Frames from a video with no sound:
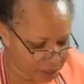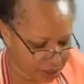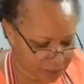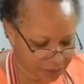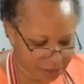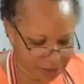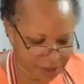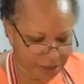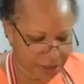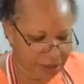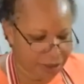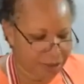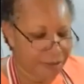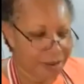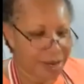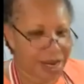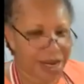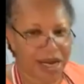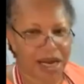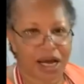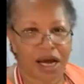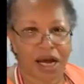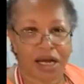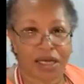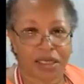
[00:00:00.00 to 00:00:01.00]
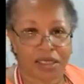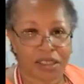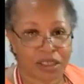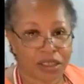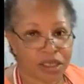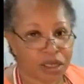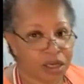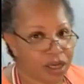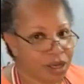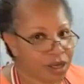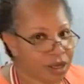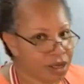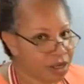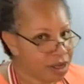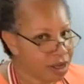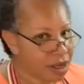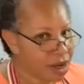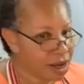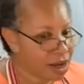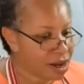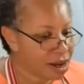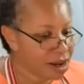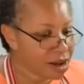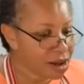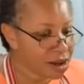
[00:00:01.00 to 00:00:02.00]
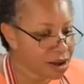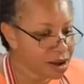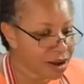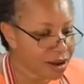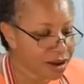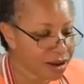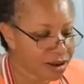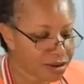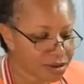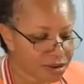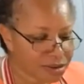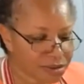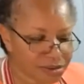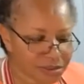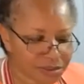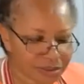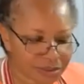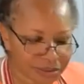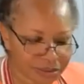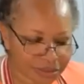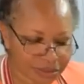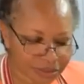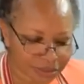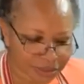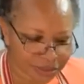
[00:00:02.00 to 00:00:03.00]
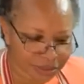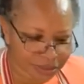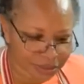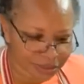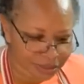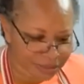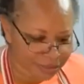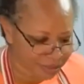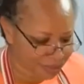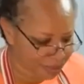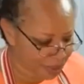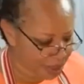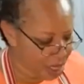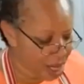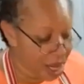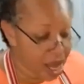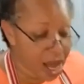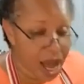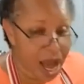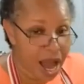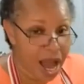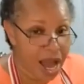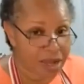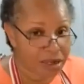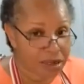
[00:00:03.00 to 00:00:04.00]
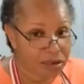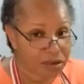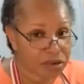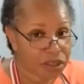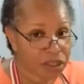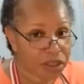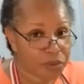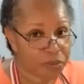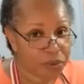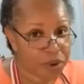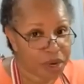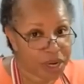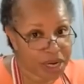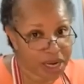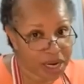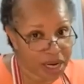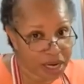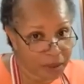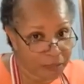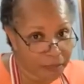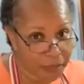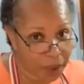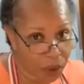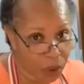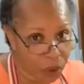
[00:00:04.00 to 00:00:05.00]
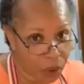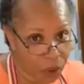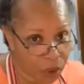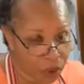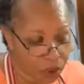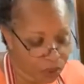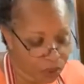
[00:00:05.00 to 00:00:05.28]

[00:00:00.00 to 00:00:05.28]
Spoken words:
oh my gosh, y'all. I usually put it in a bowl